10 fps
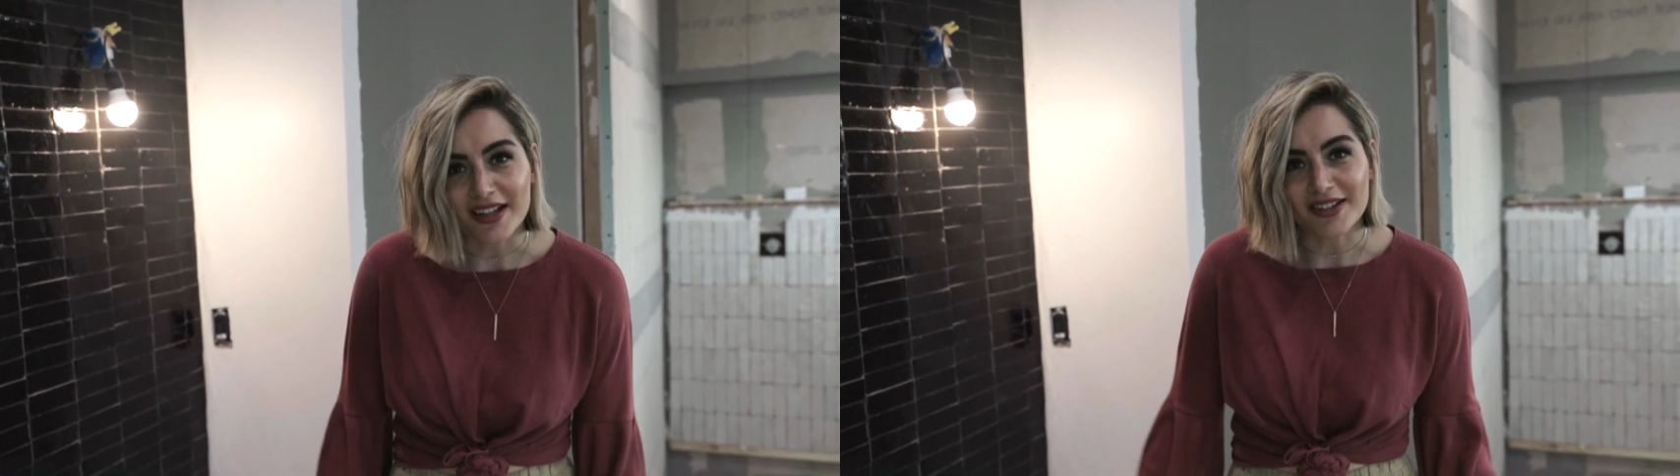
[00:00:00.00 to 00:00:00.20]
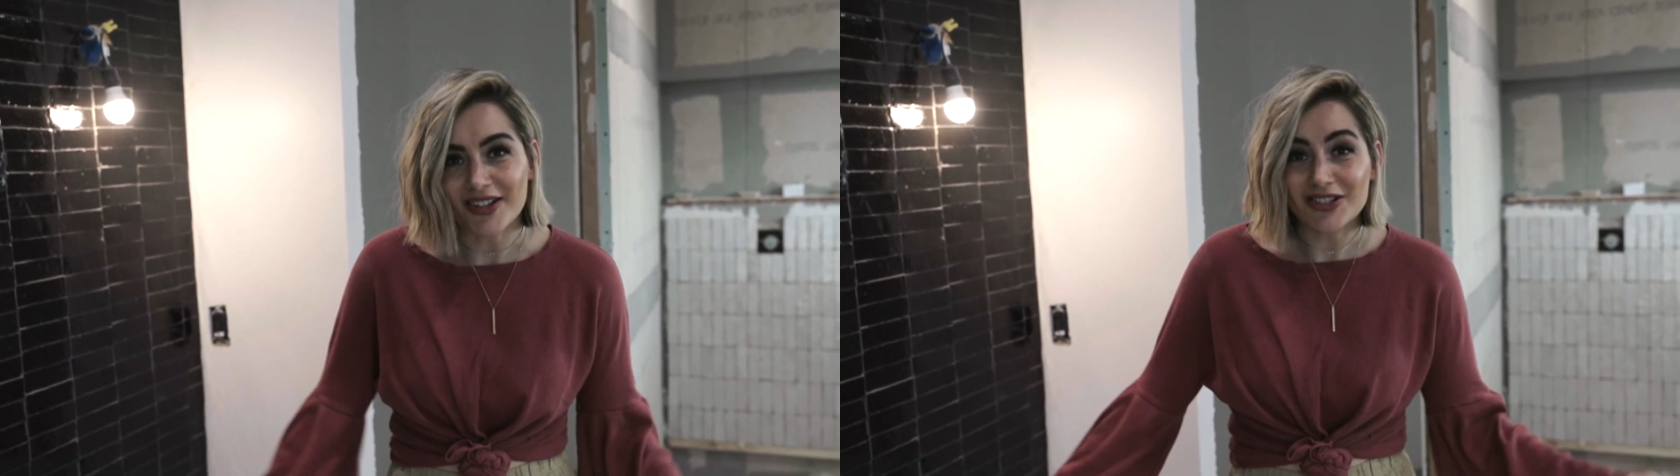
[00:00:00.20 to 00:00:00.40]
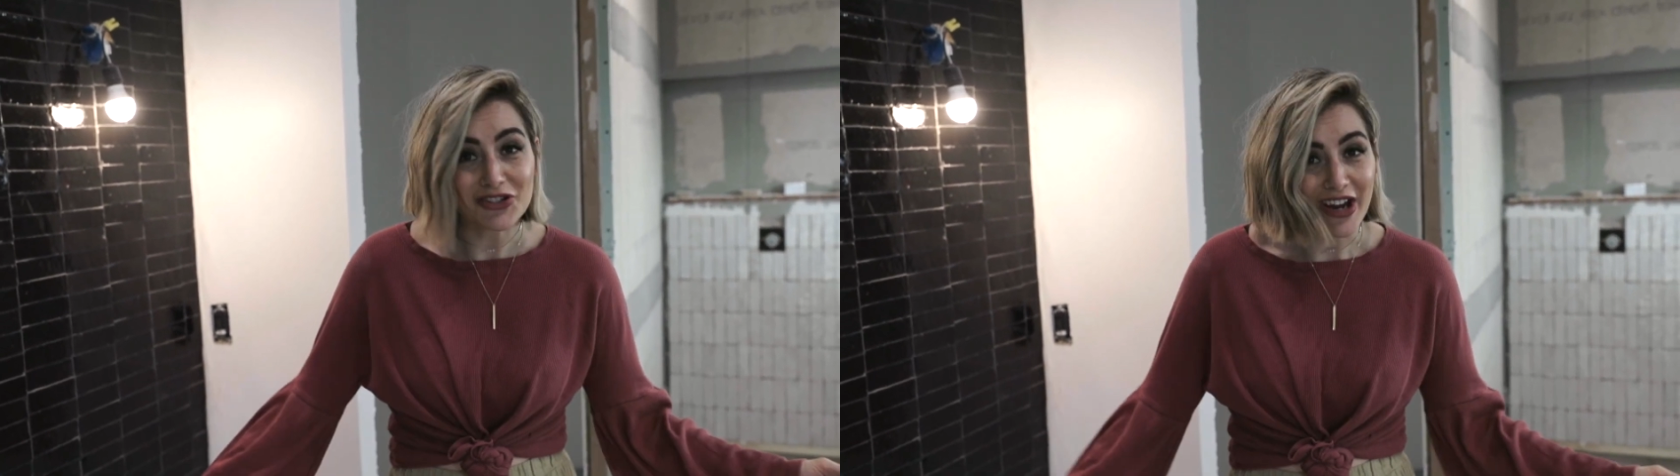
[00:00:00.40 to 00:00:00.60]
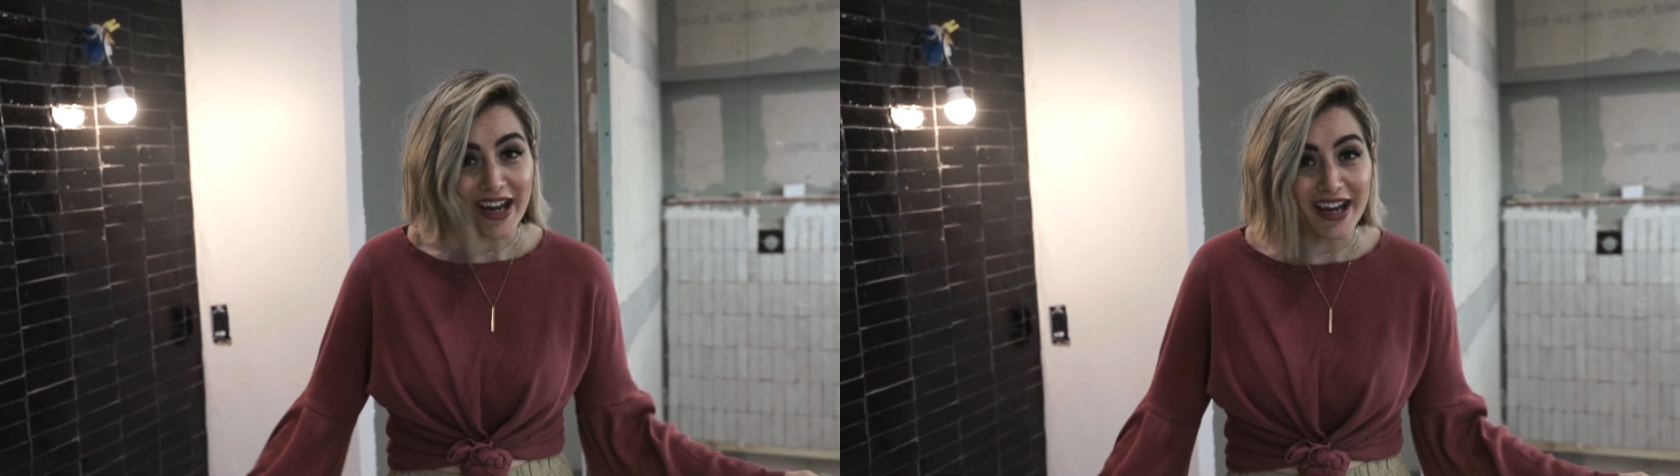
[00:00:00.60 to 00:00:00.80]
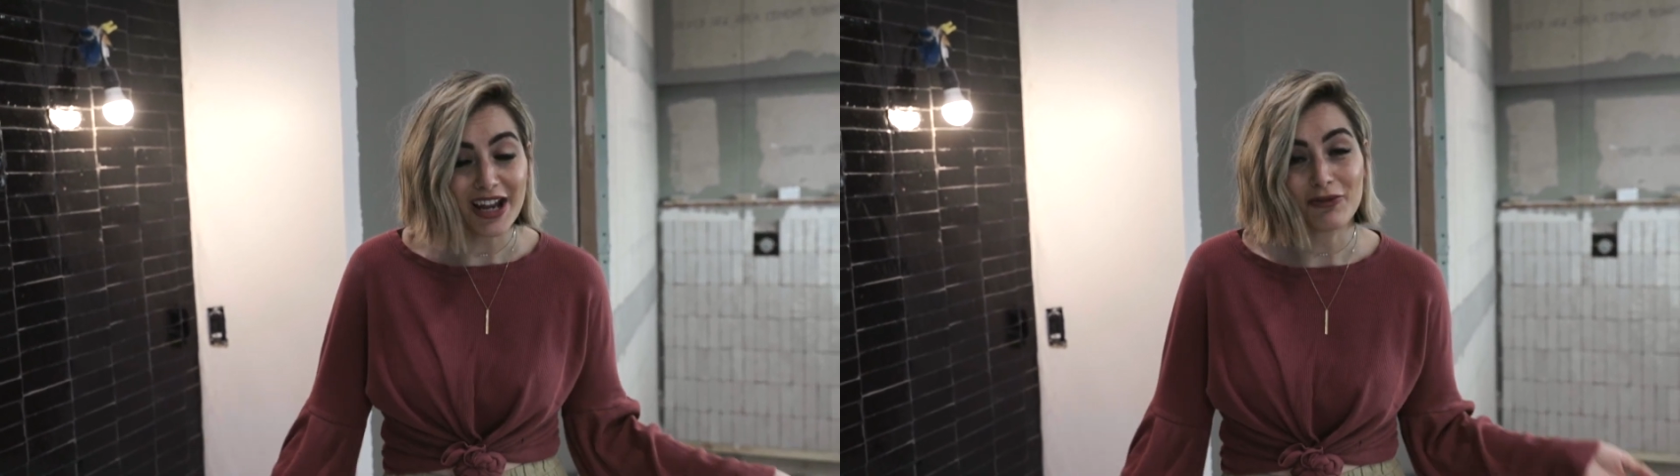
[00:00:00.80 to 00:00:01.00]
it looks
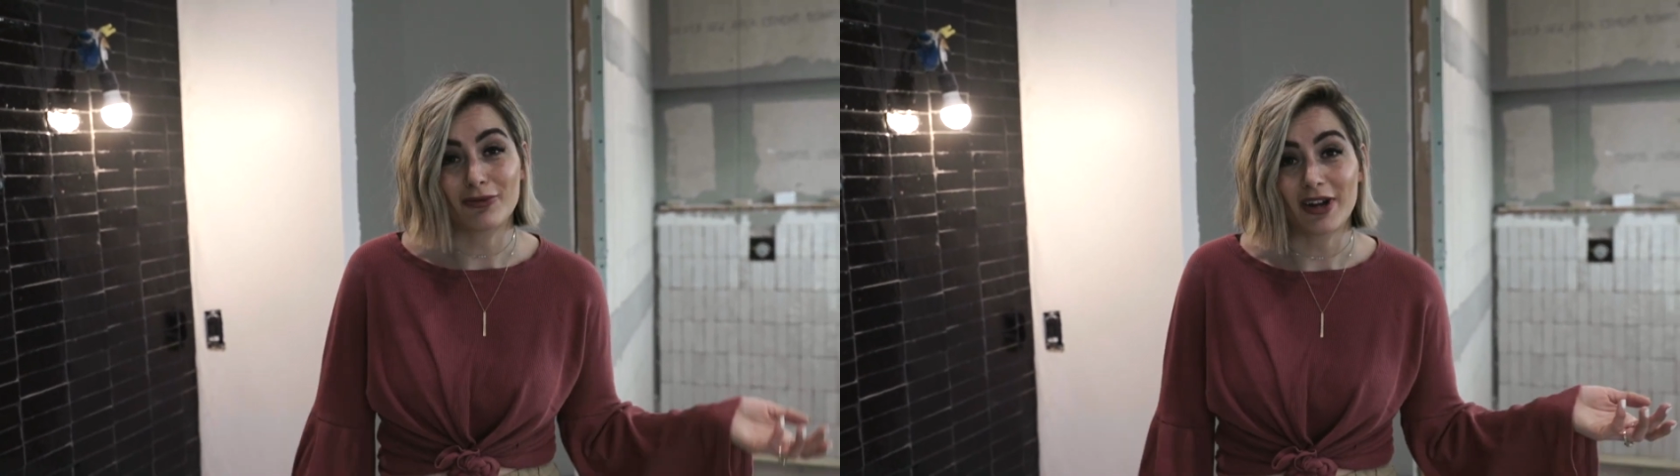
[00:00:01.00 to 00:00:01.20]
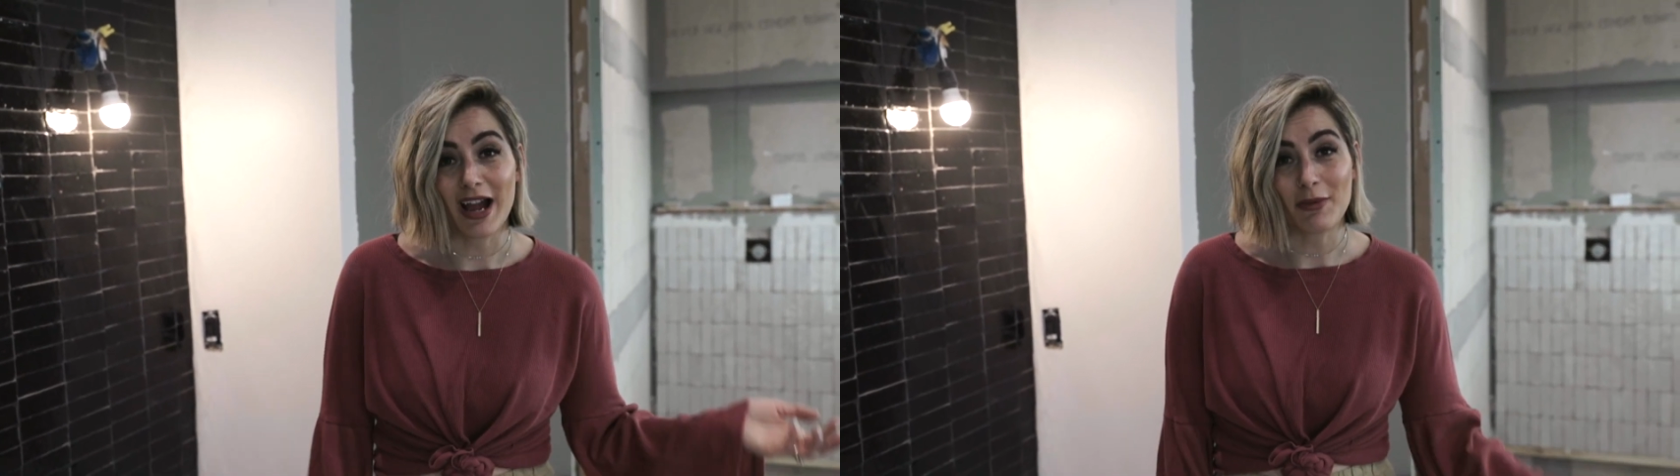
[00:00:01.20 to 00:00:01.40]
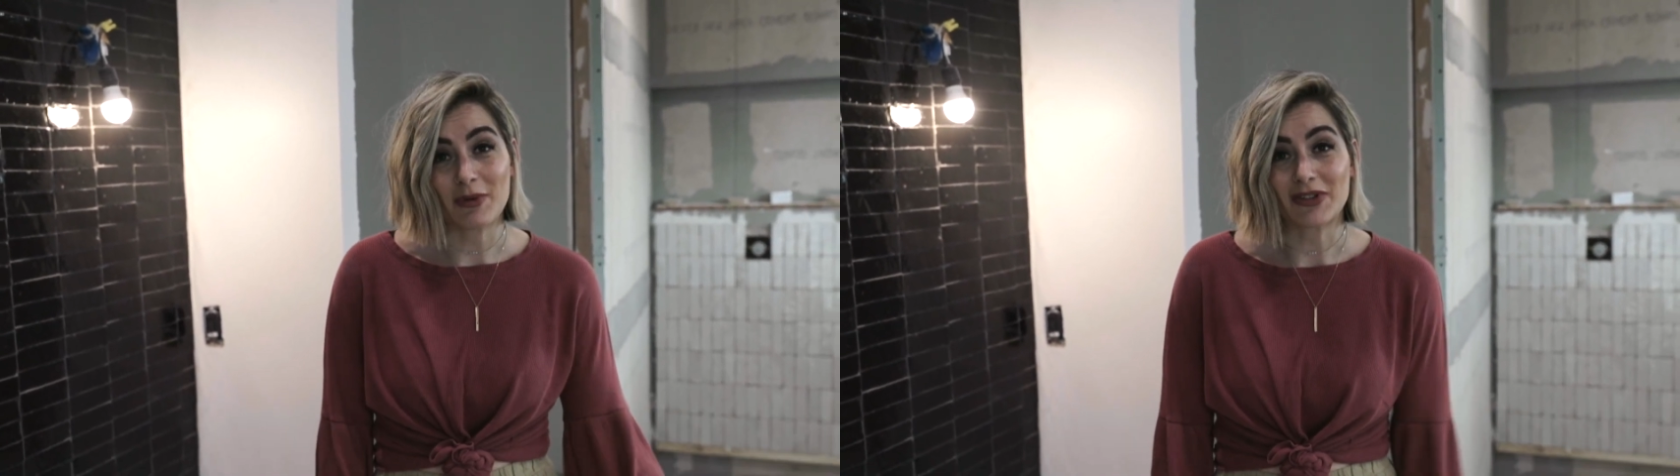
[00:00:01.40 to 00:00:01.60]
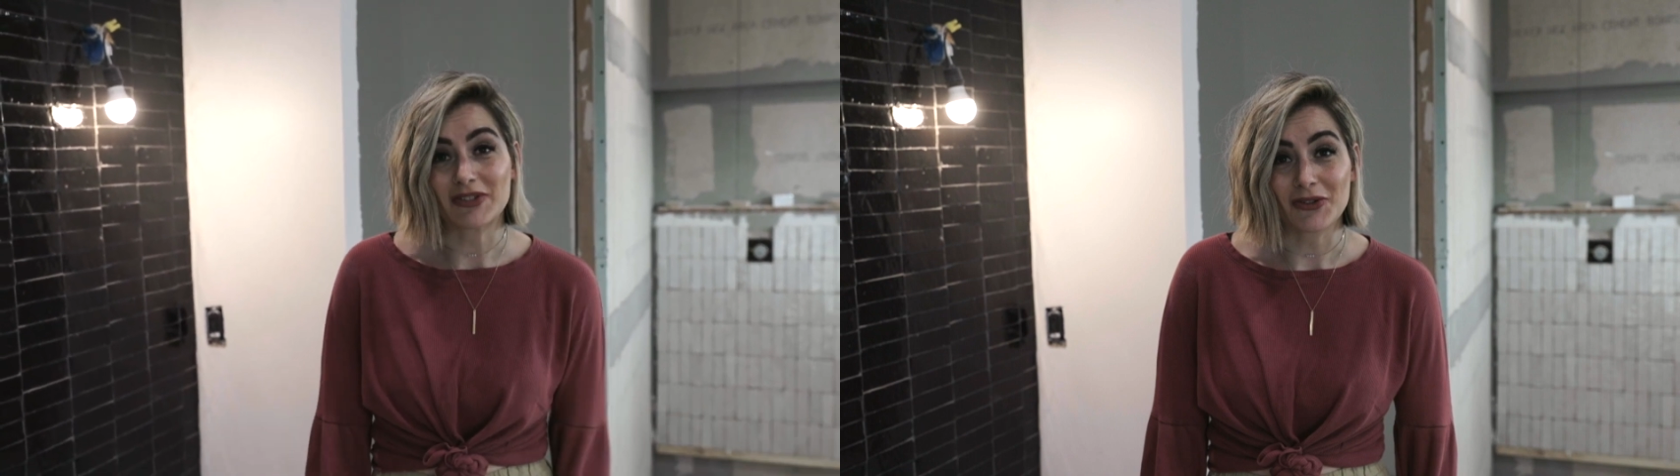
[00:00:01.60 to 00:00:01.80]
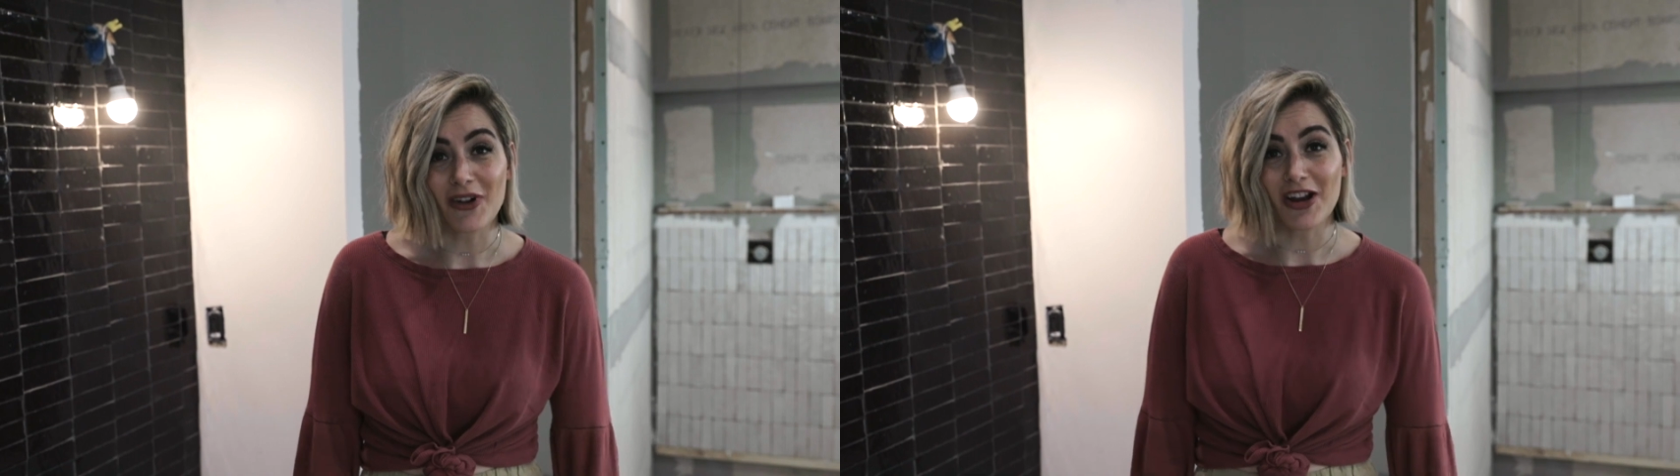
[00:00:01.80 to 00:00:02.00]
great and we're happy with
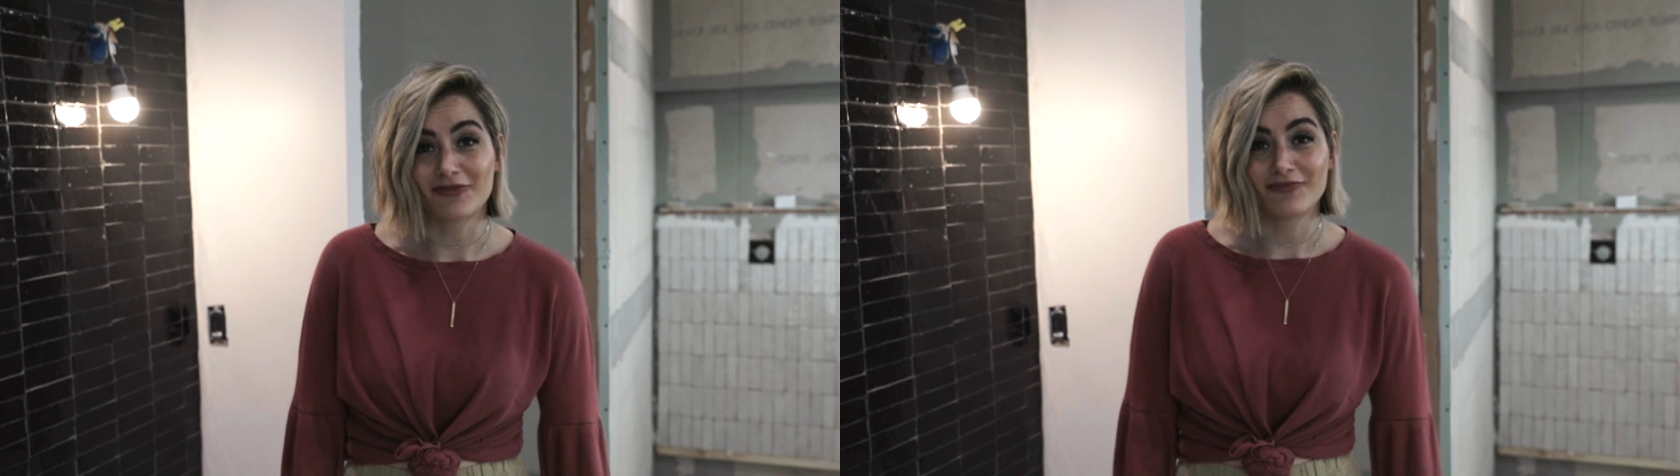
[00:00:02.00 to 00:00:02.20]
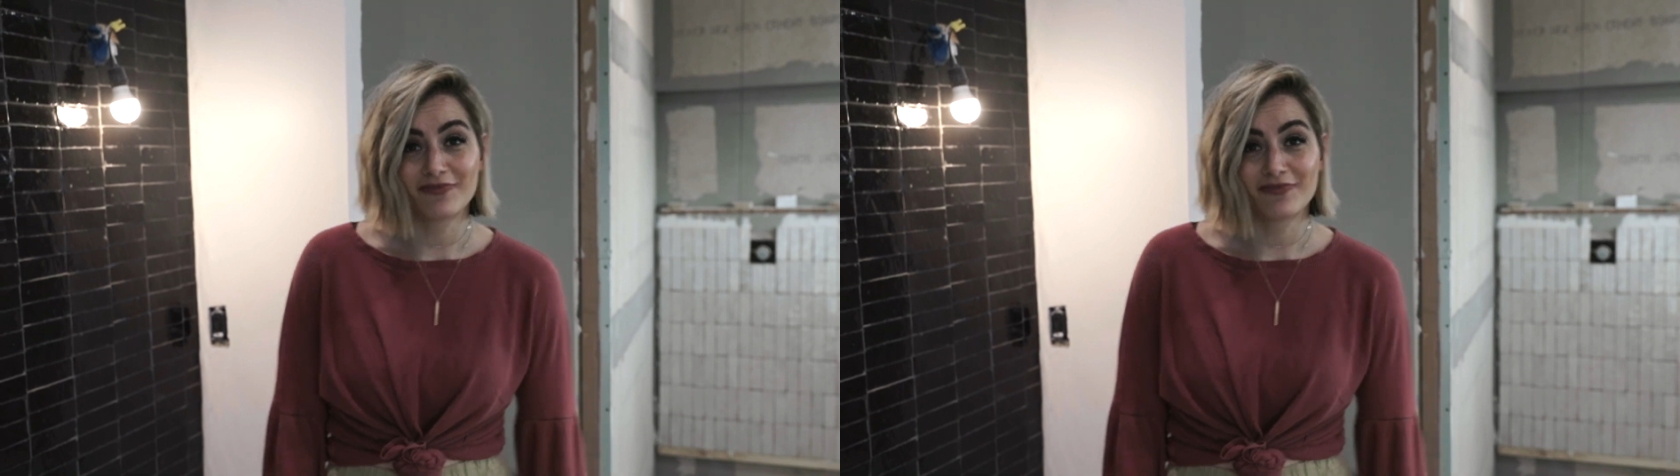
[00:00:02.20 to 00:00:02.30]
it so far.